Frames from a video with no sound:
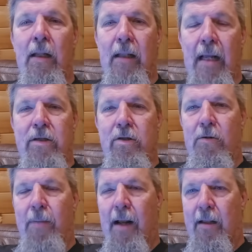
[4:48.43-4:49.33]
lesser
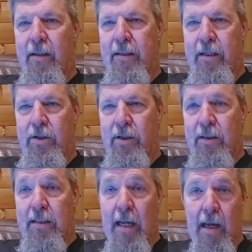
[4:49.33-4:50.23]

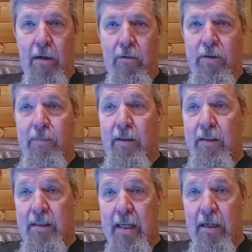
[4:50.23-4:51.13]
politicians, congressmen,
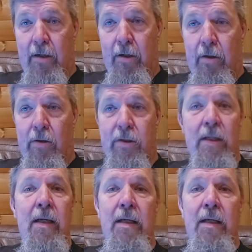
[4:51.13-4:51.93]
senators,